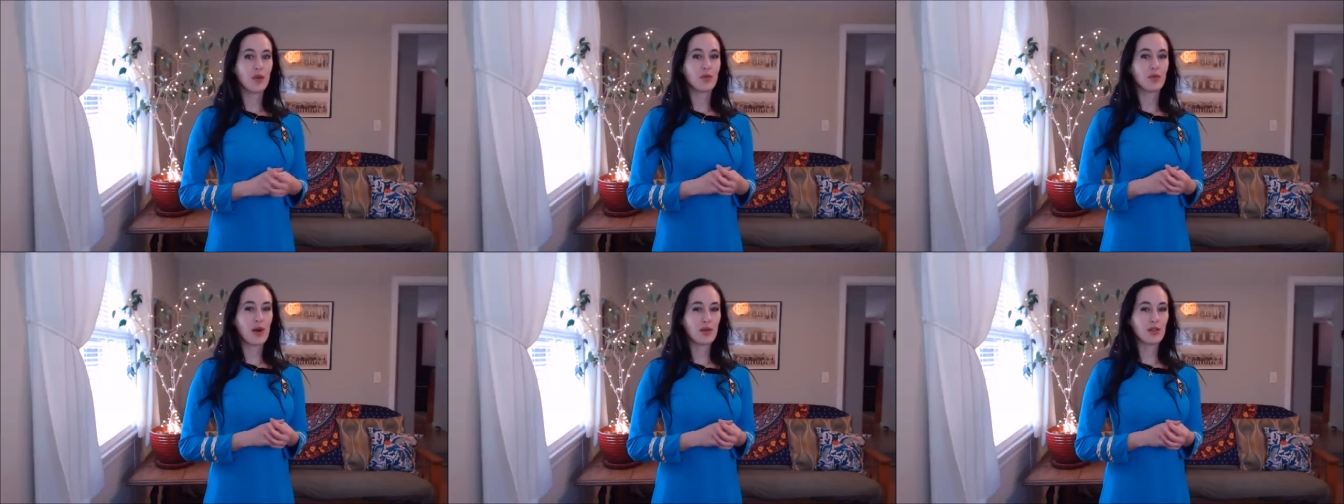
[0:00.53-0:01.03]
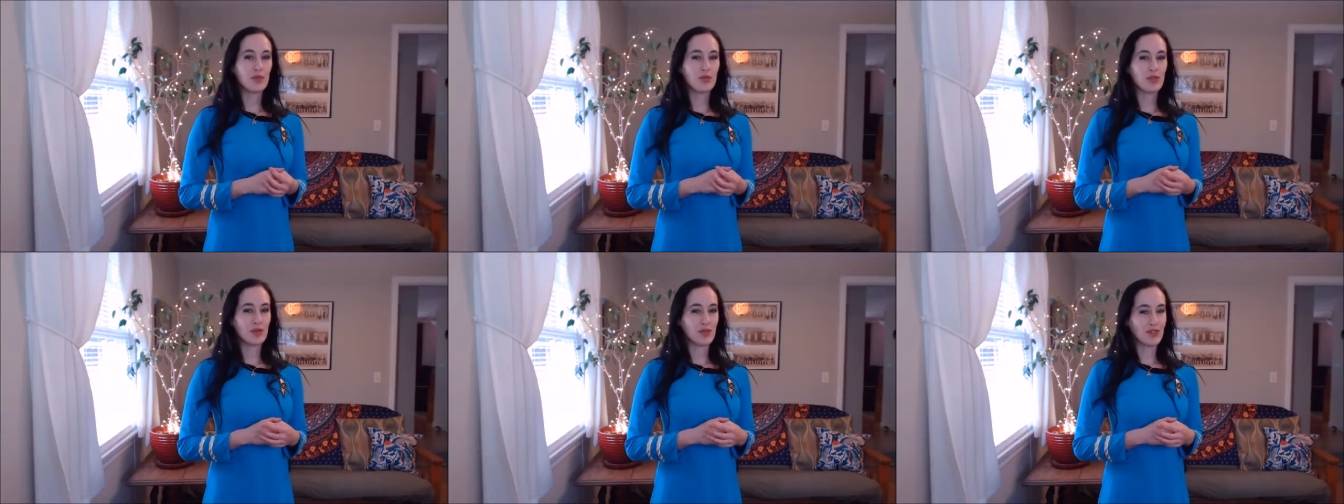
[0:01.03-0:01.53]
Welcome
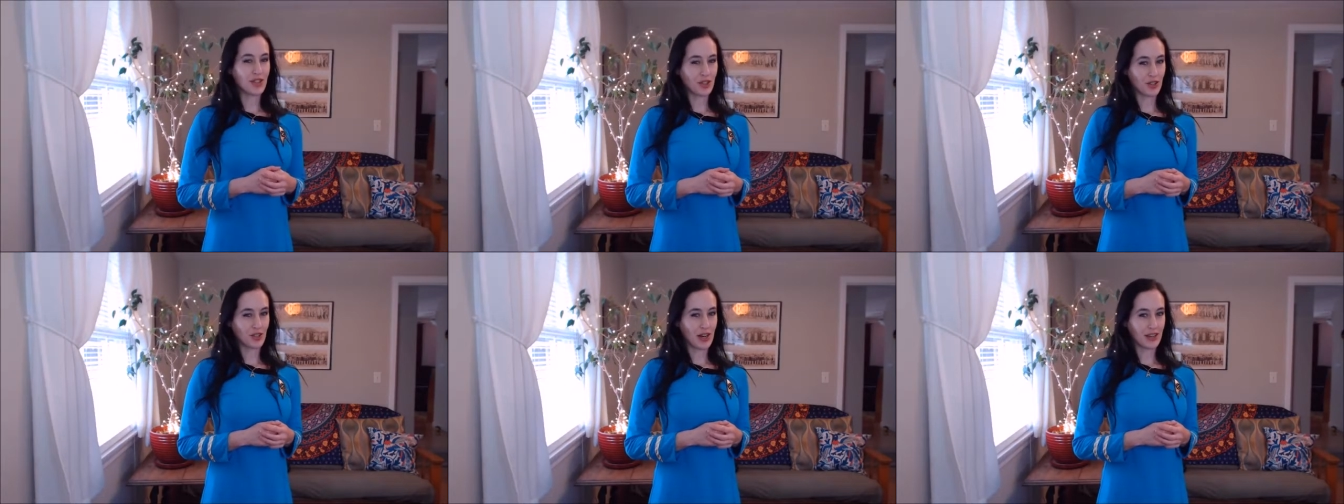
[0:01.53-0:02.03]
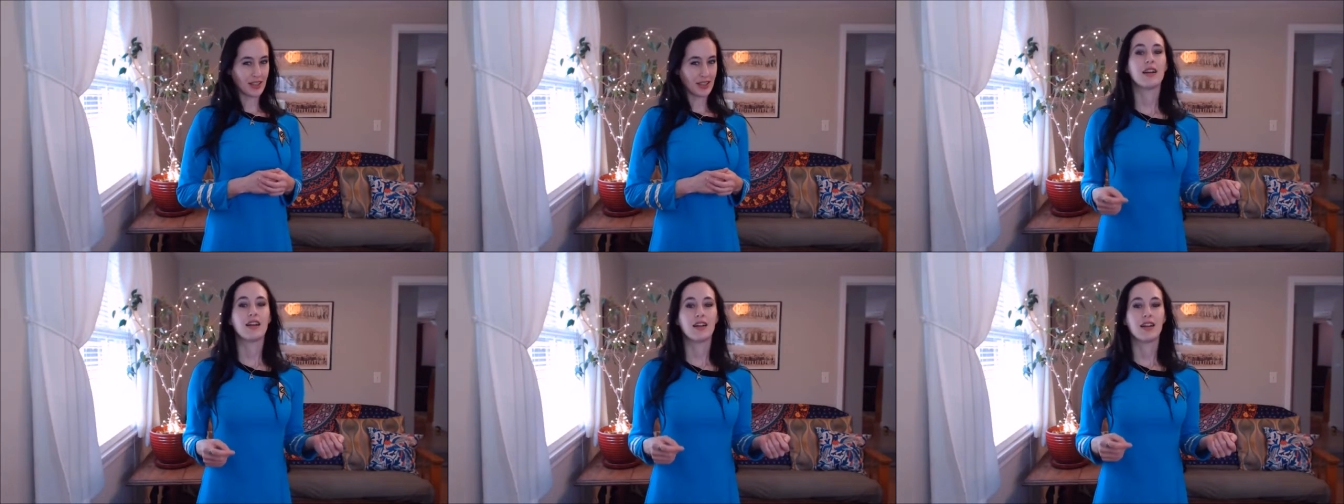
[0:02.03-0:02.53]
to Stitch Trek.
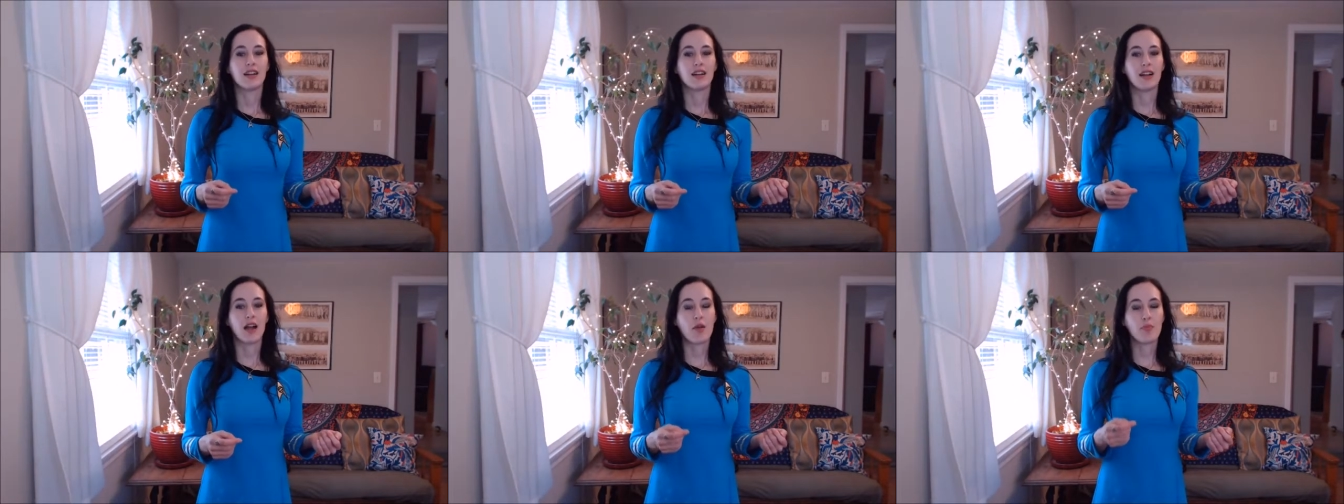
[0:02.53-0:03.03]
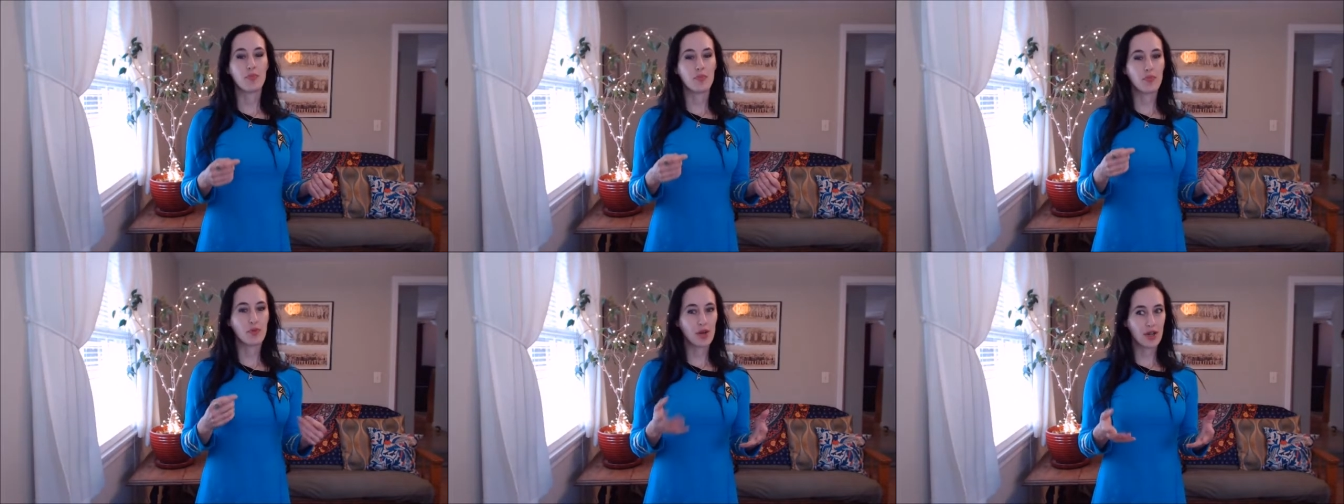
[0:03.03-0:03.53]
I'm
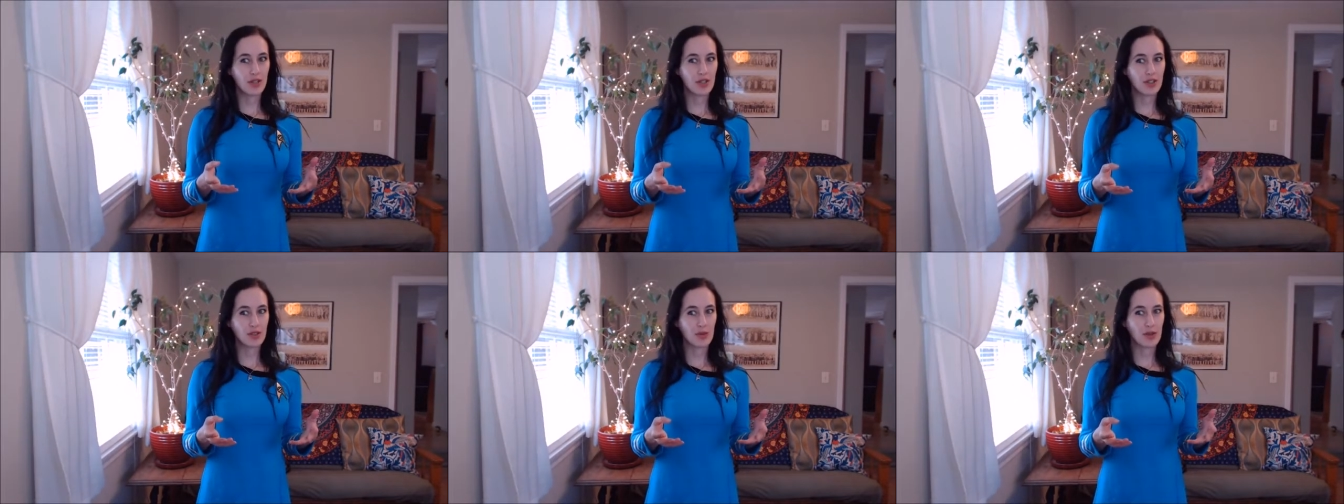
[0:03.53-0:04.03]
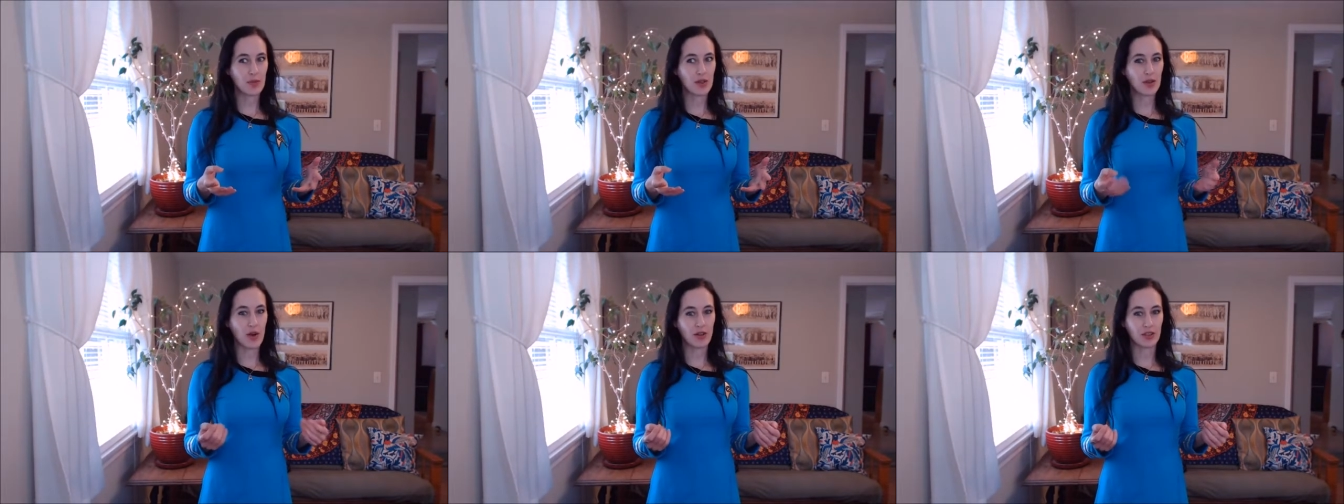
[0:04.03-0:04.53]
pretty sure that's what I'm going to
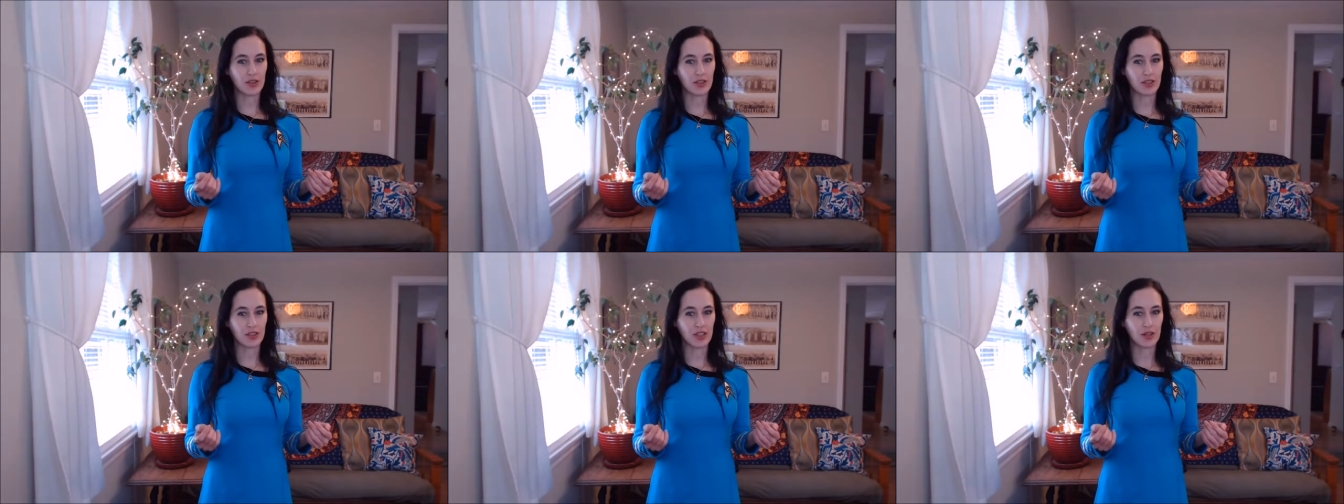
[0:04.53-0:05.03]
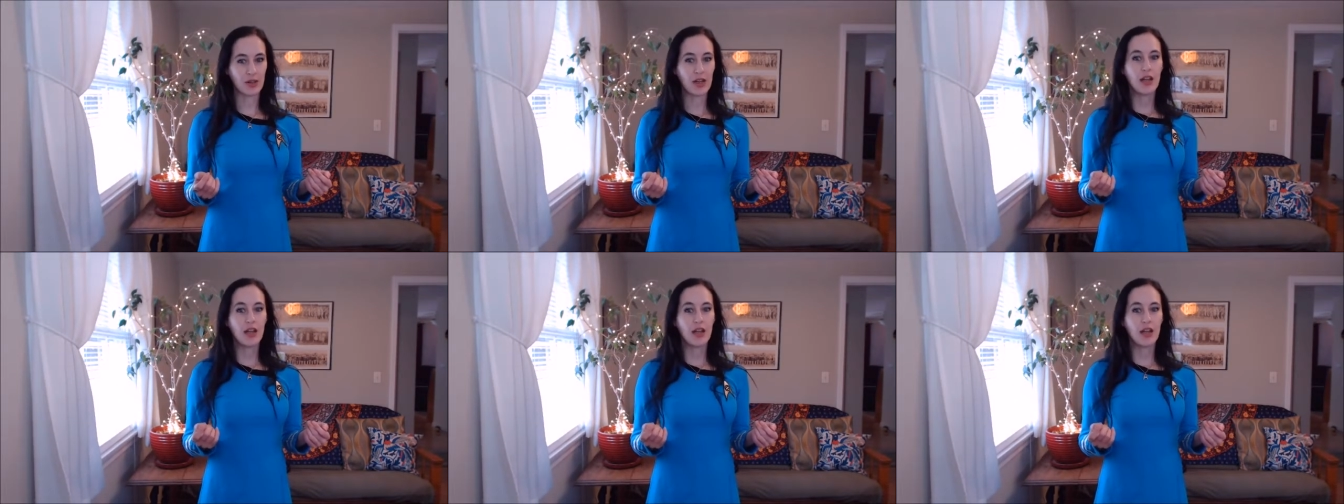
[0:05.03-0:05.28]
call this little show.